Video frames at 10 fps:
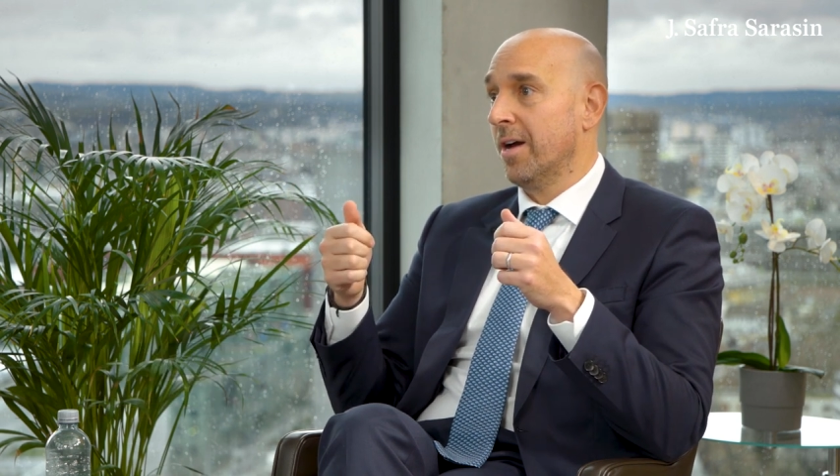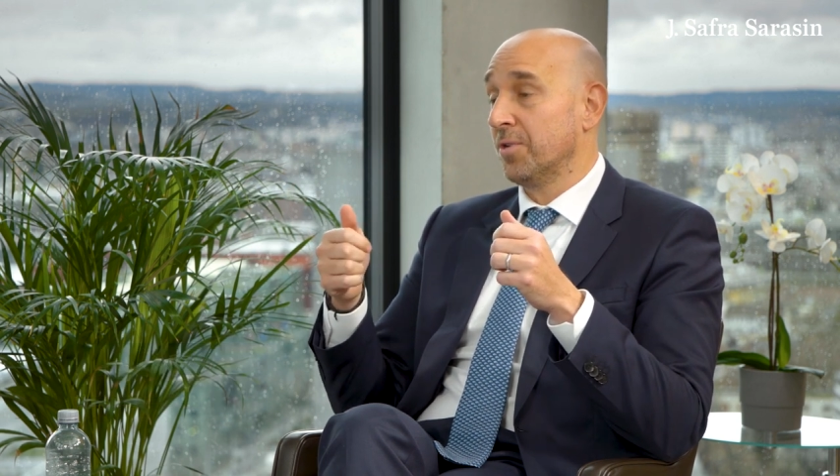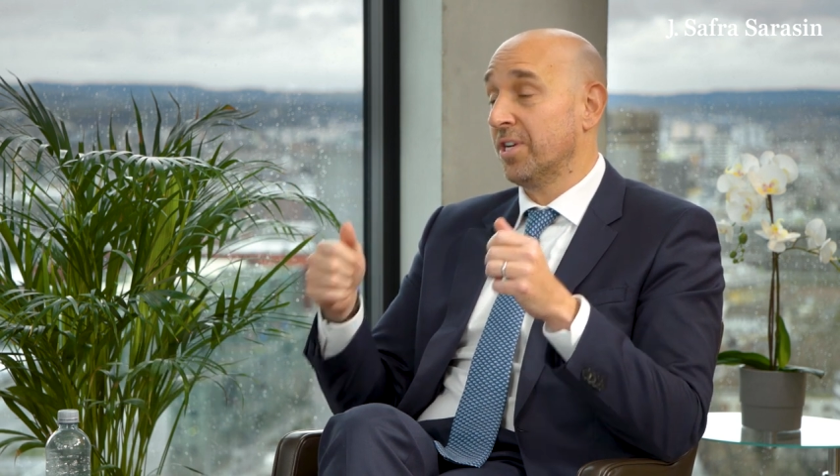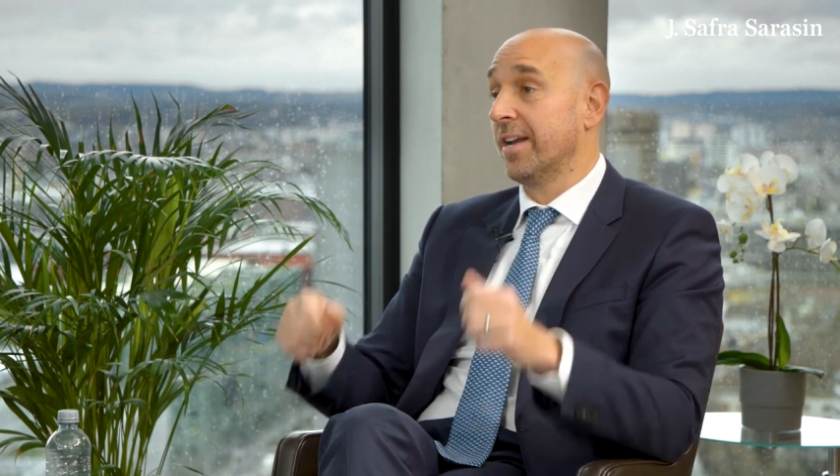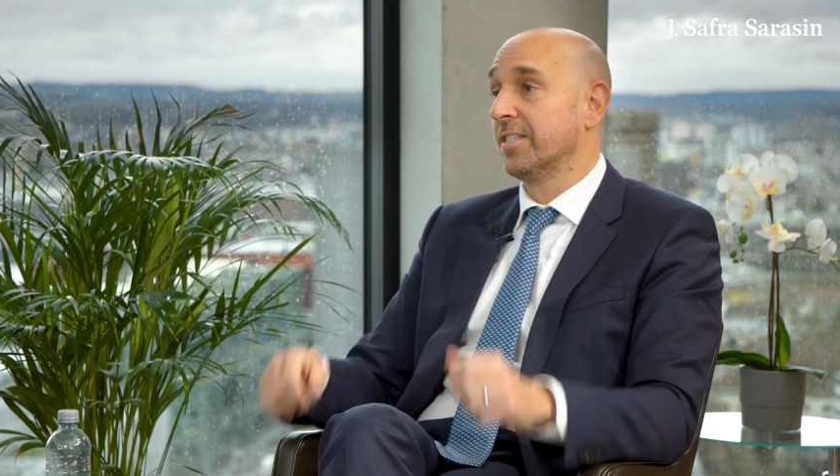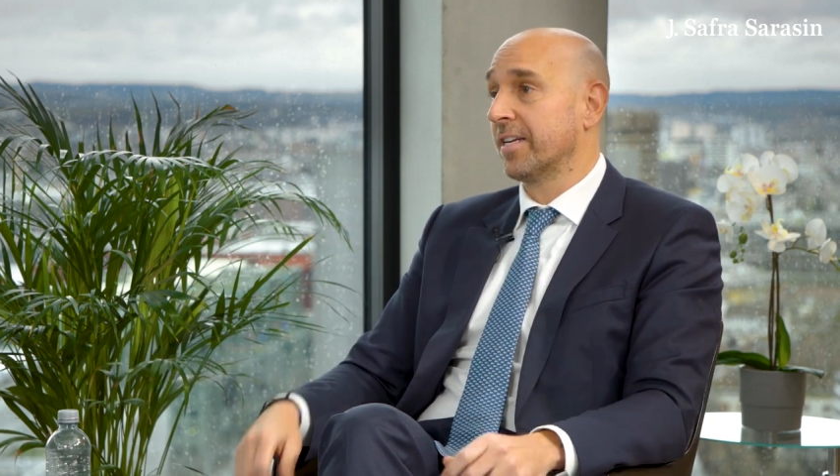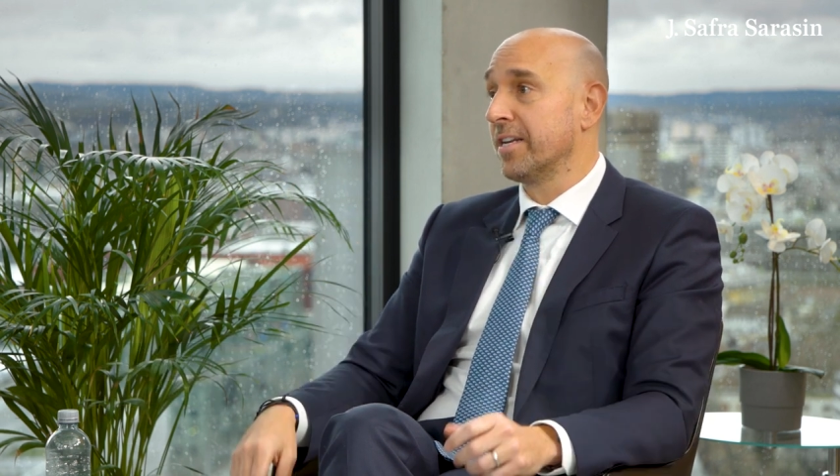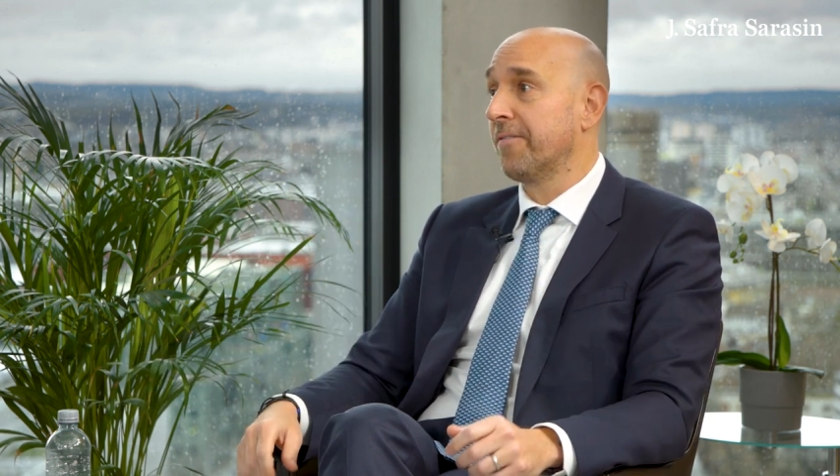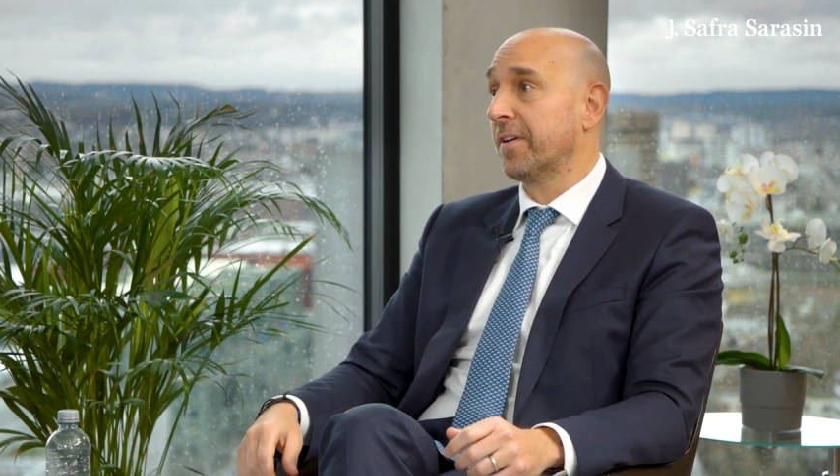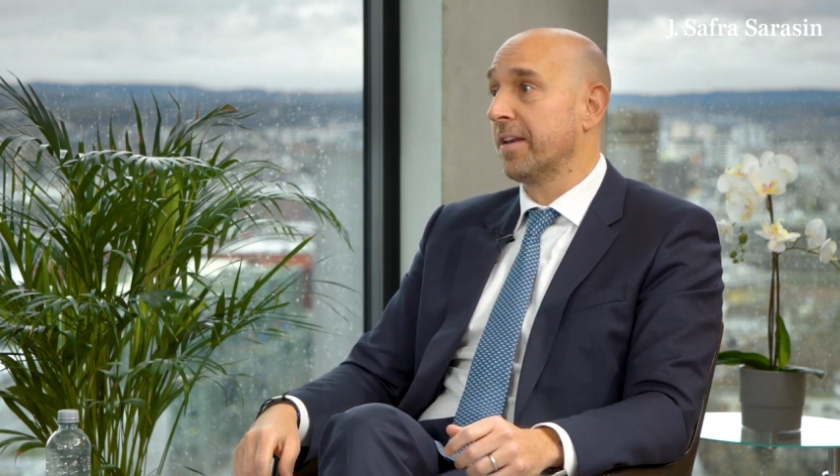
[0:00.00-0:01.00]
which had a
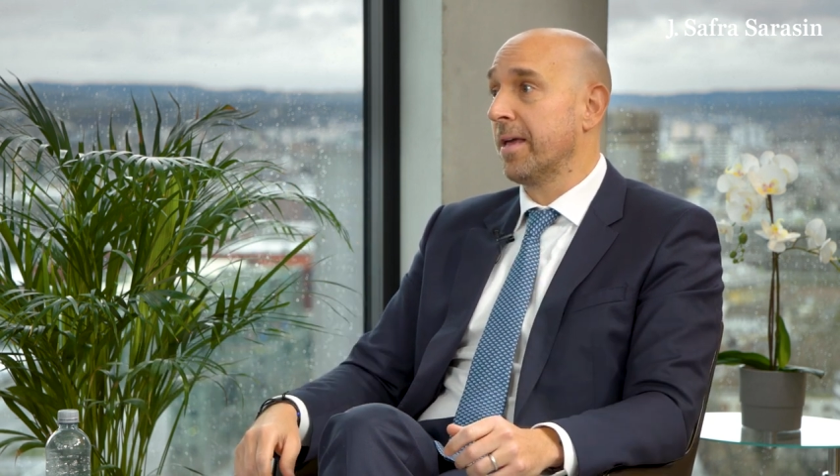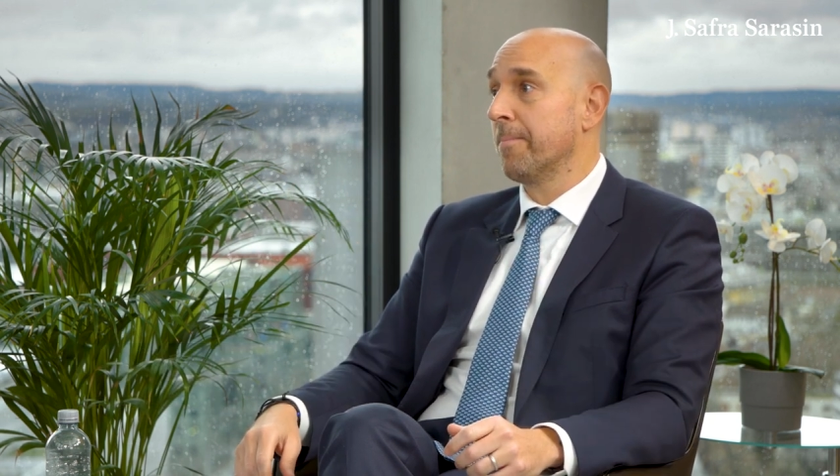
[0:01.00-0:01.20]
significant